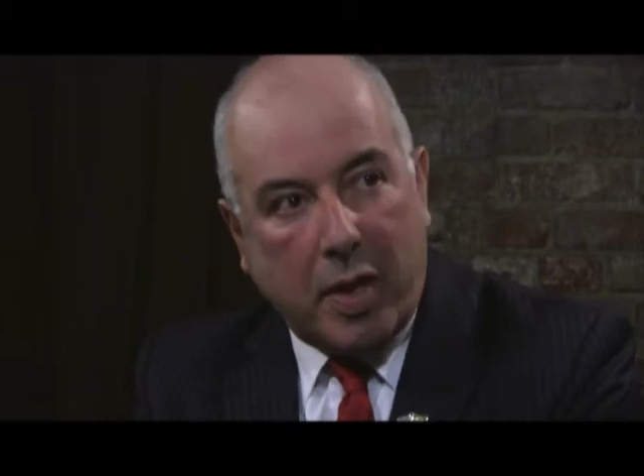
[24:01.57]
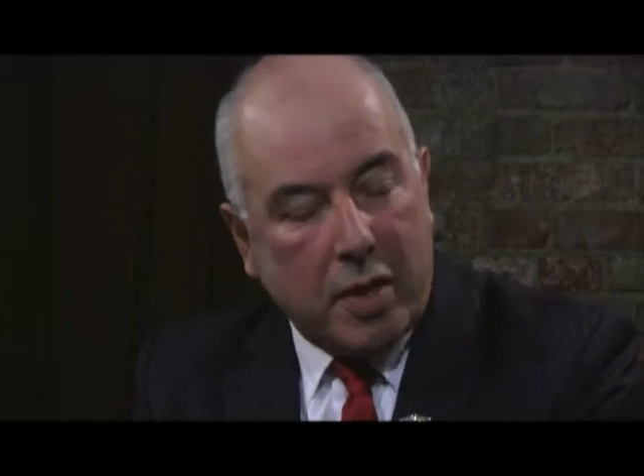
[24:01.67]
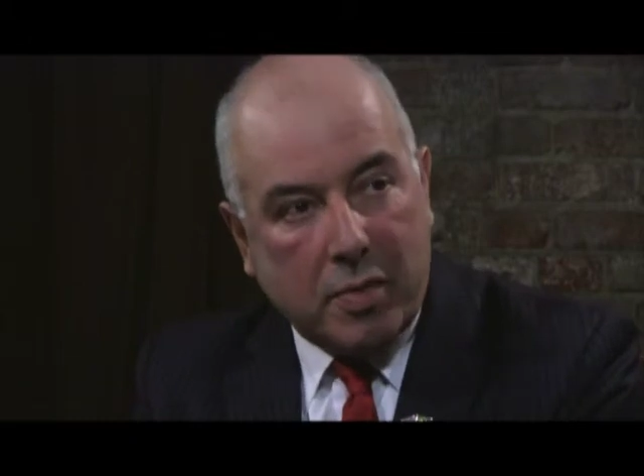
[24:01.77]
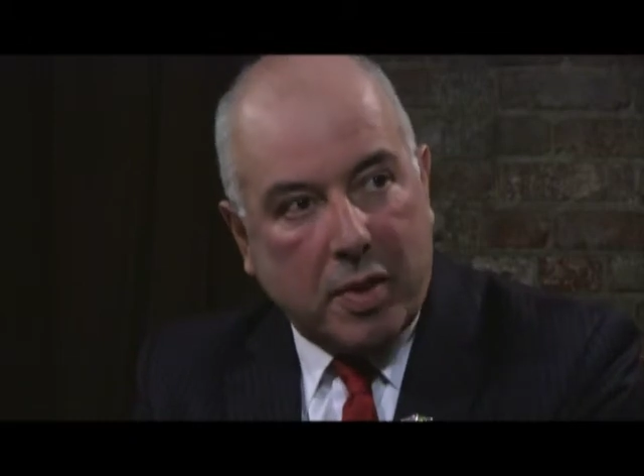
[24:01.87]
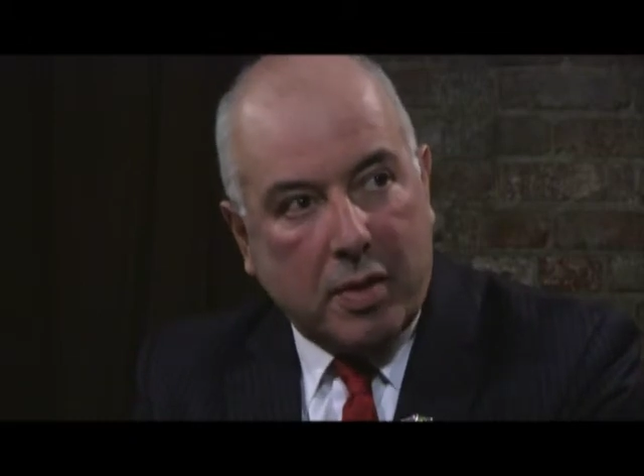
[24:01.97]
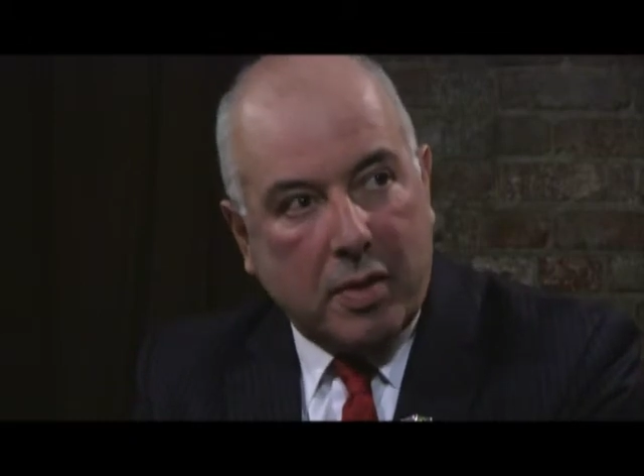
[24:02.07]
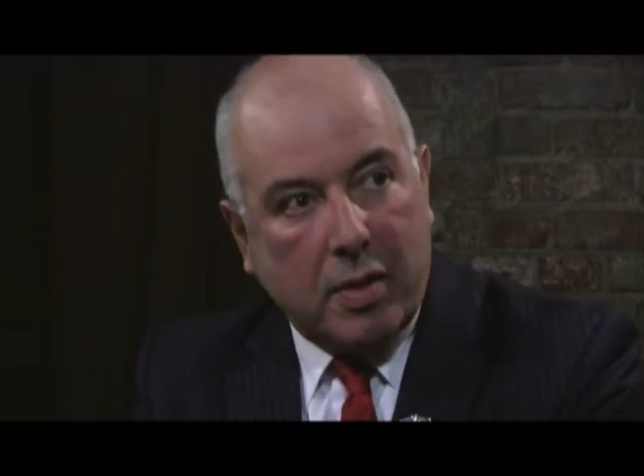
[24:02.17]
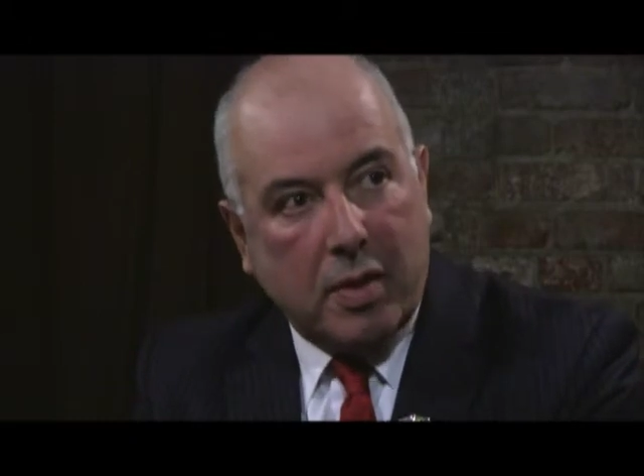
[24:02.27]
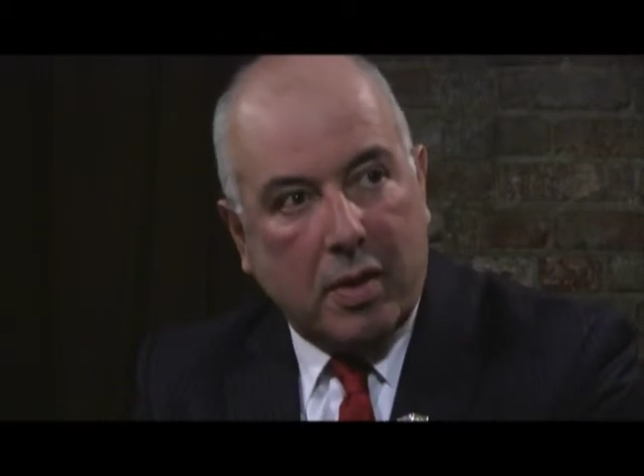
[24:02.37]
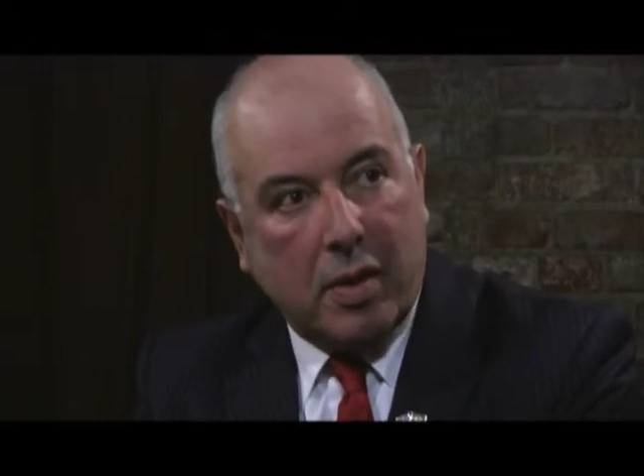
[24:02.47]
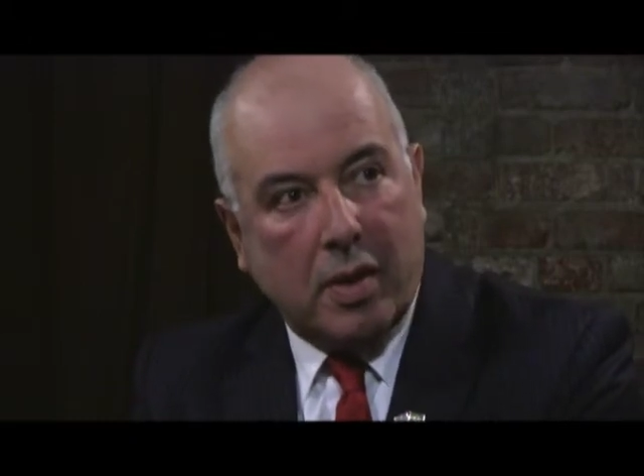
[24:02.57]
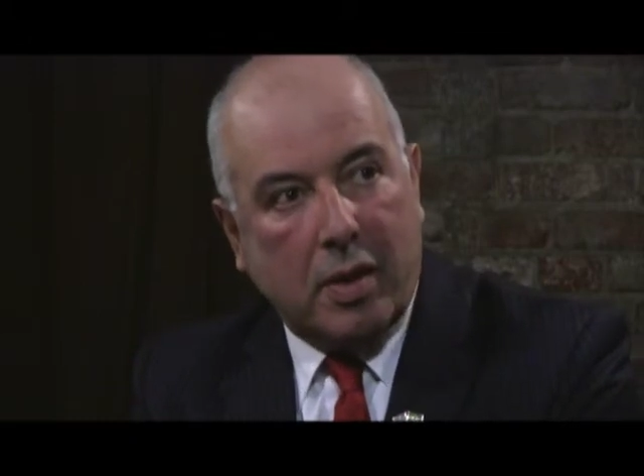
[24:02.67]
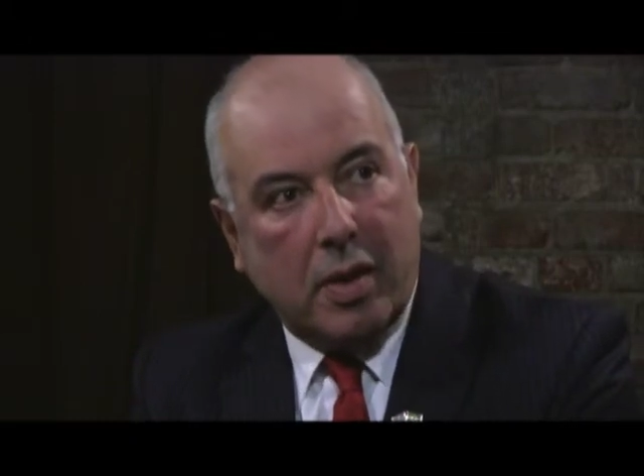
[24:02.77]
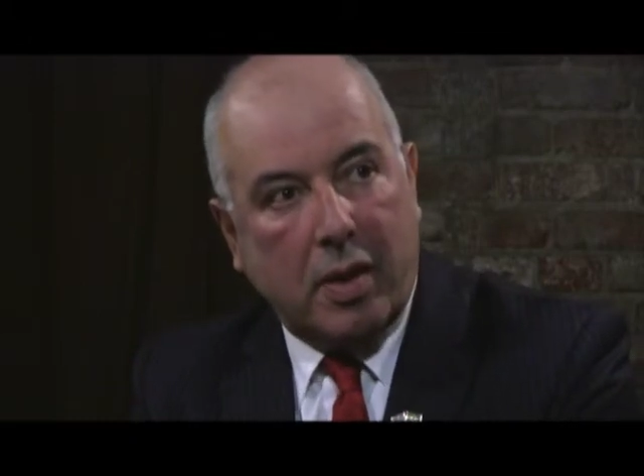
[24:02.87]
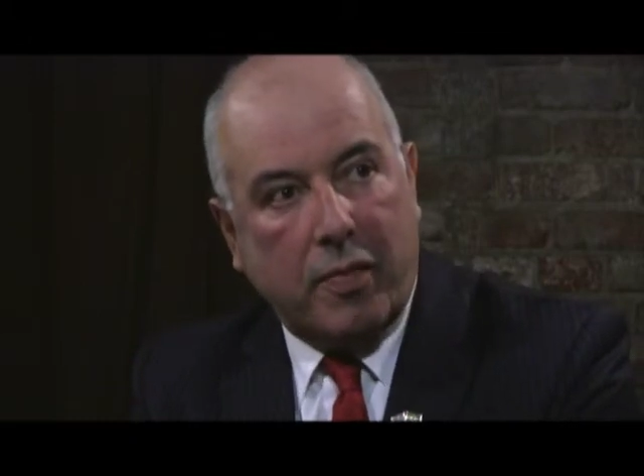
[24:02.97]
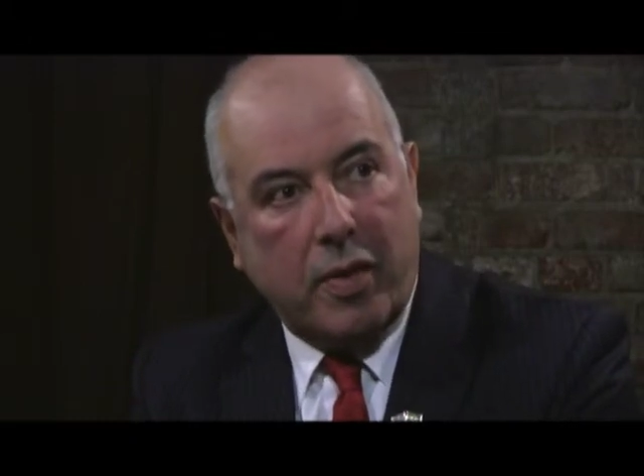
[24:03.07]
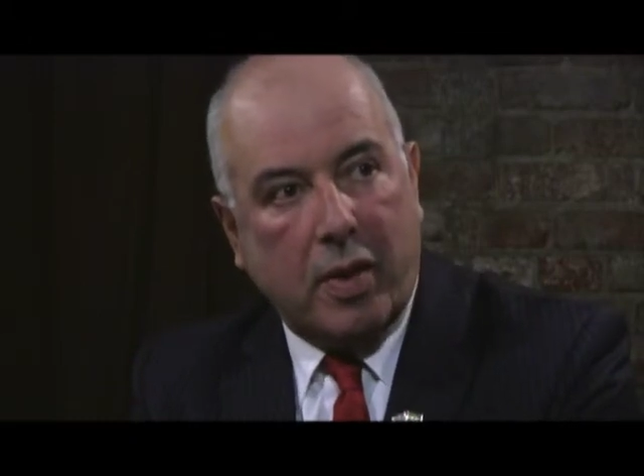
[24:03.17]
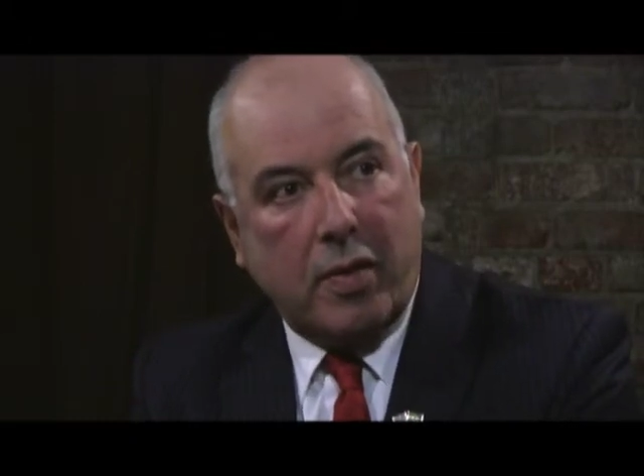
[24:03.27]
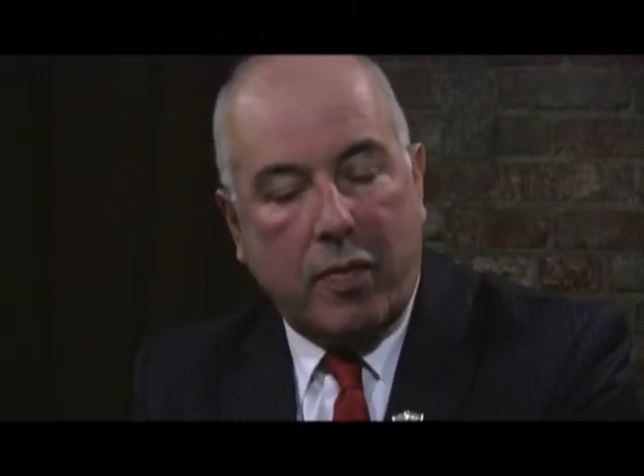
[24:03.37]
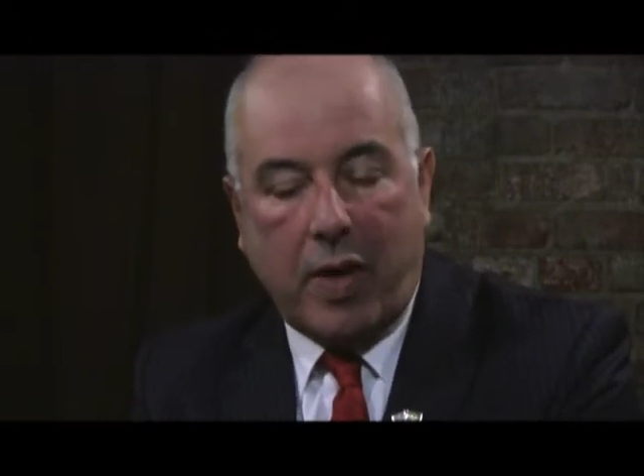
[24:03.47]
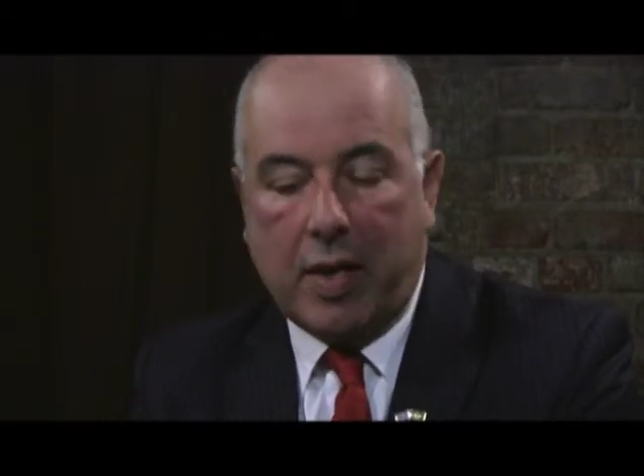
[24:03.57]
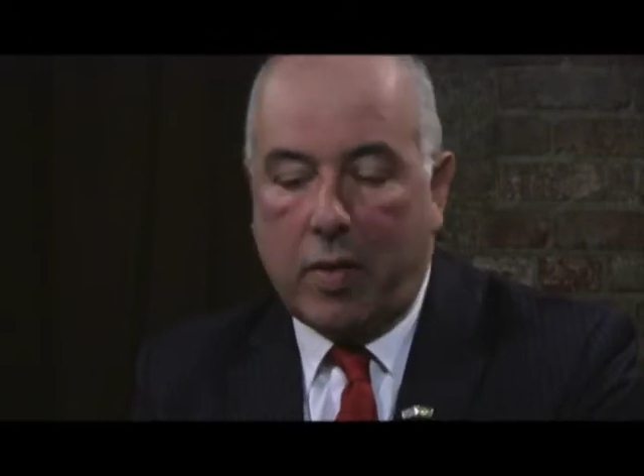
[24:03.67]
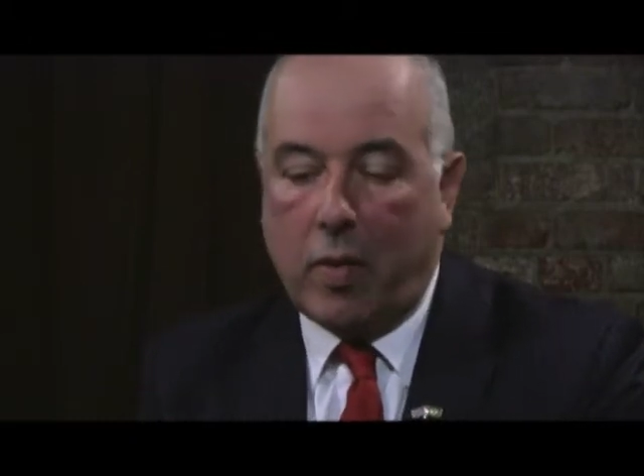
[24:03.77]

management. Hmm. If, uh, if uh,